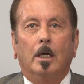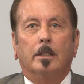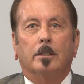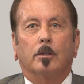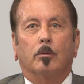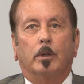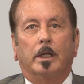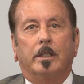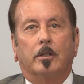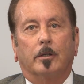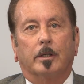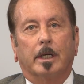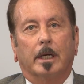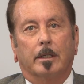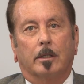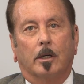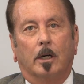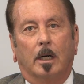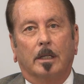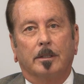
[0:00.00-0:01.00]
that we could
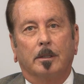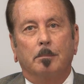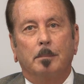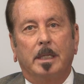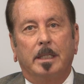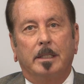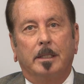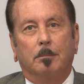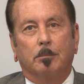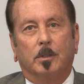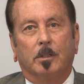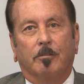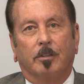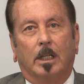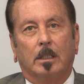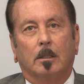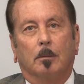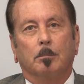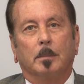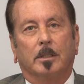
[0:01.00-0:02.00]
get condominium
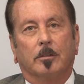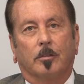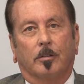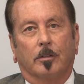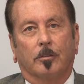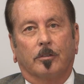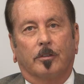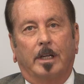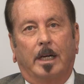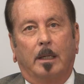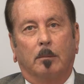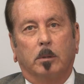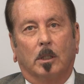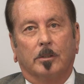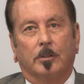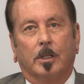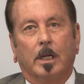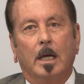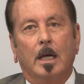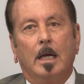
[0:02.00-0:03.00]
developments
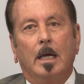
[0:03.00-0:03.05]
established.